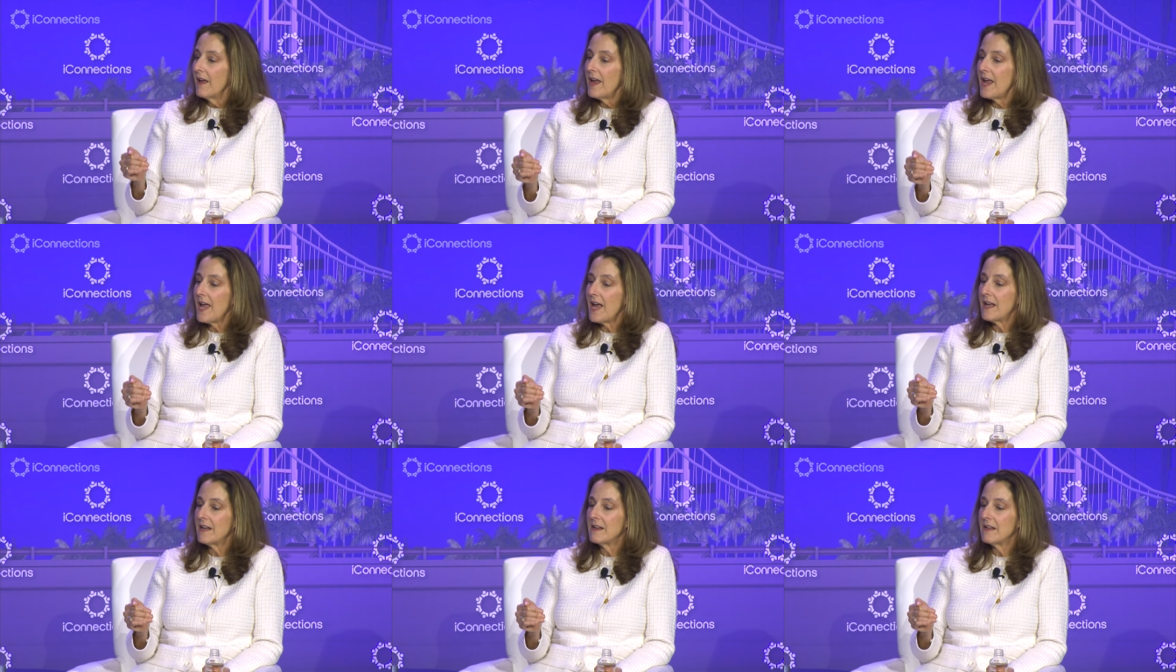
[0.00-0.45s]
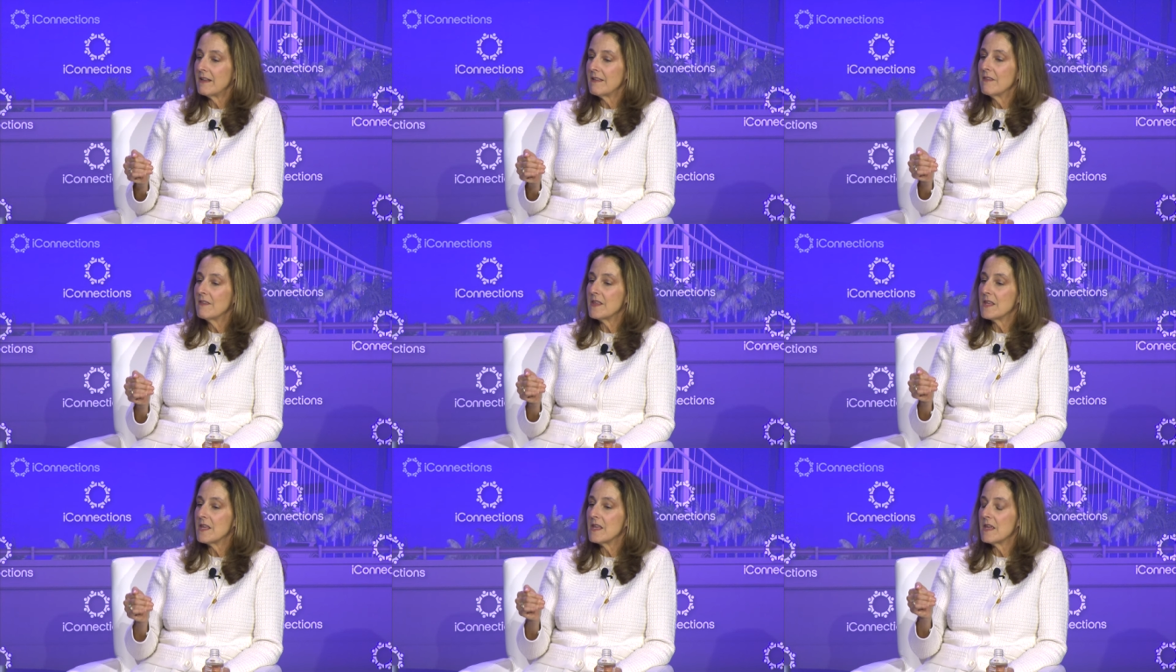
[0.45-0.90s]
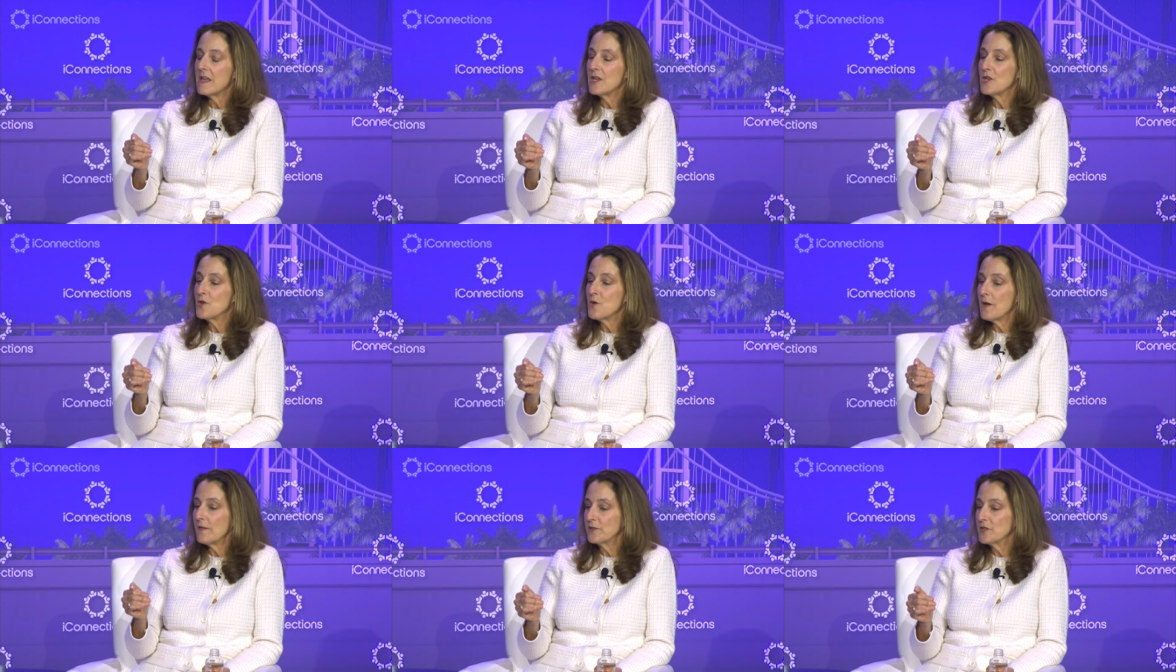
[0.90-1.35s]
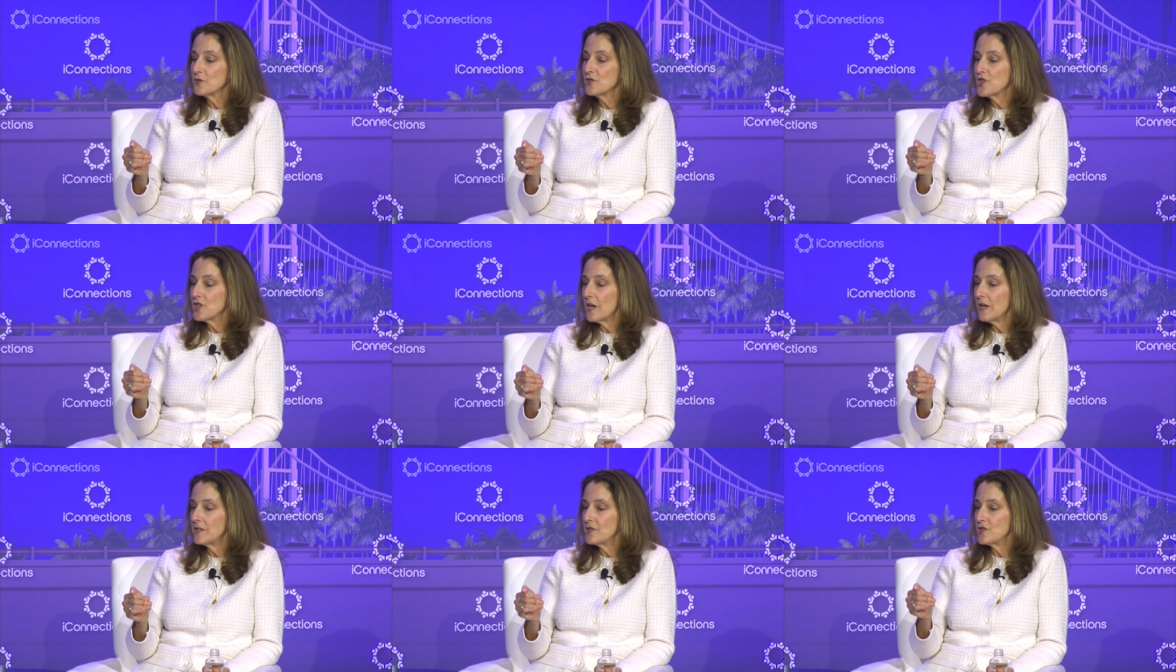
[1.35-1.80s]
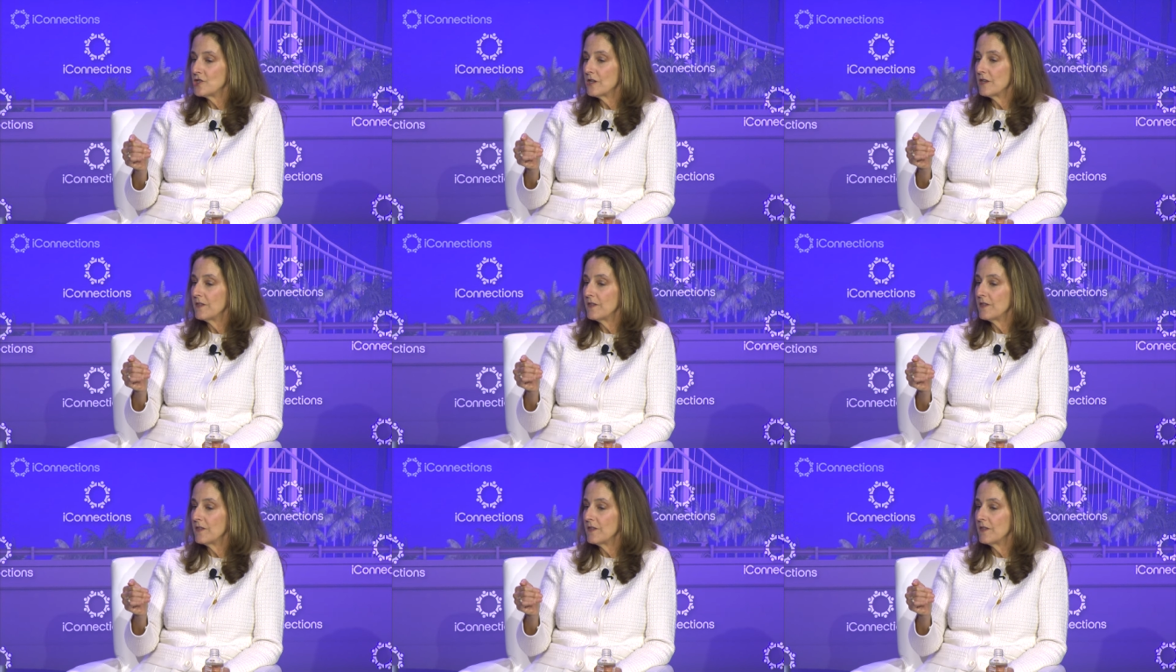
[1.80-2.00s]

and in the, you have to judge